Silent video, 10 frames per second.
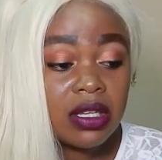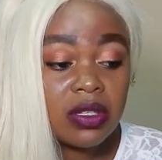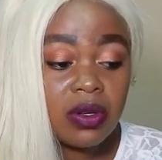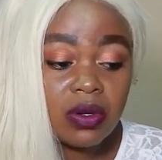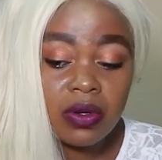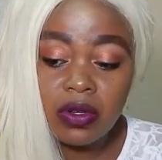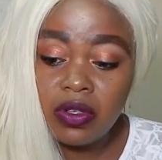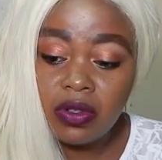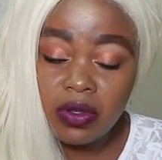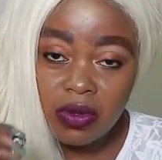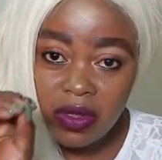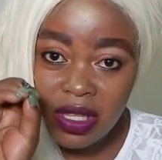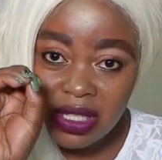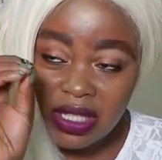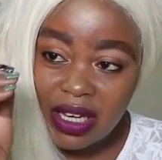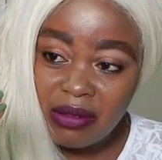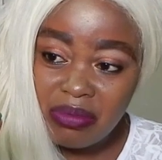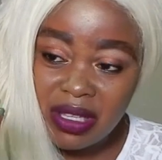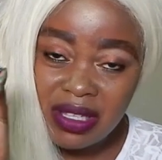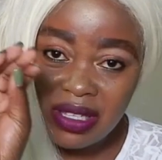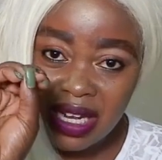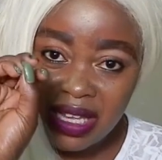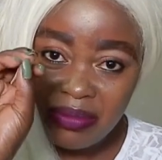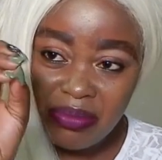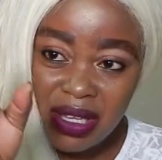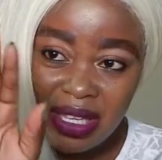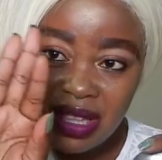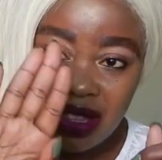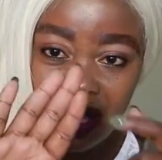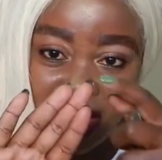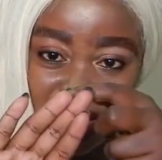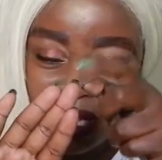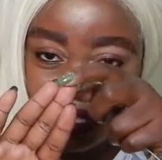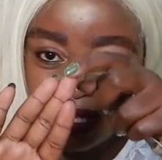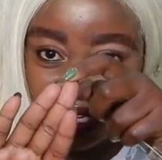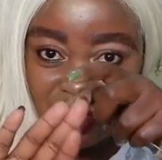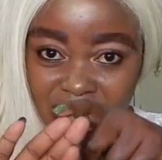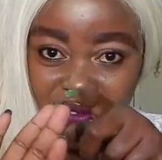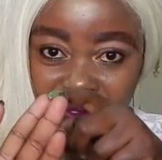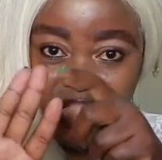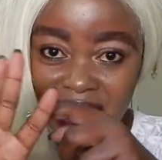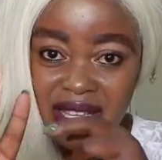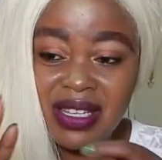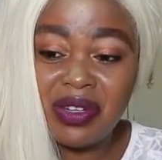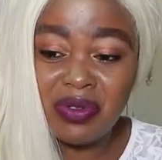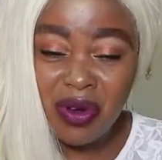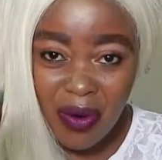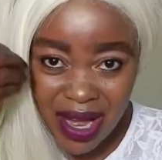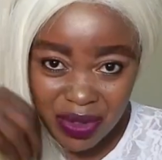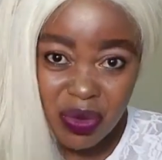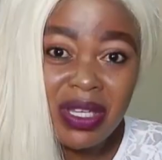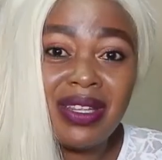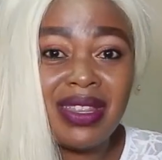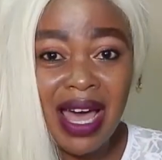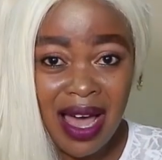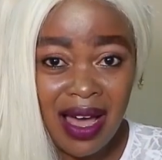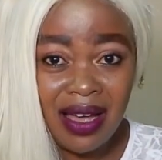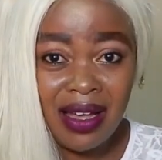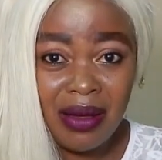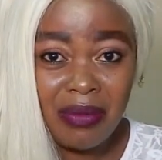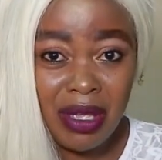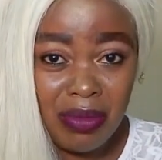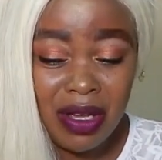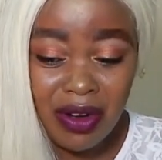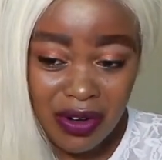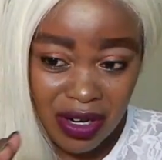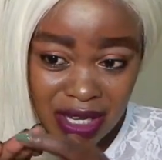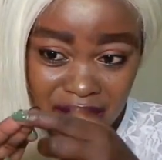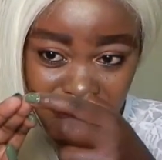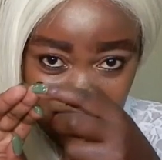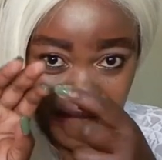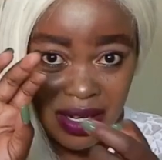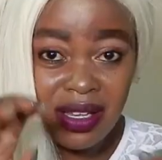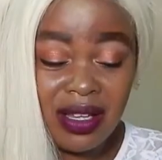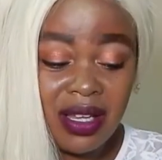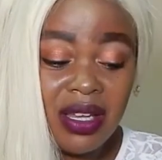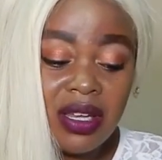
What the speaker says: so you know, things can be like be there inside your fingers and you don't want to eat that, maybe corona is, you know,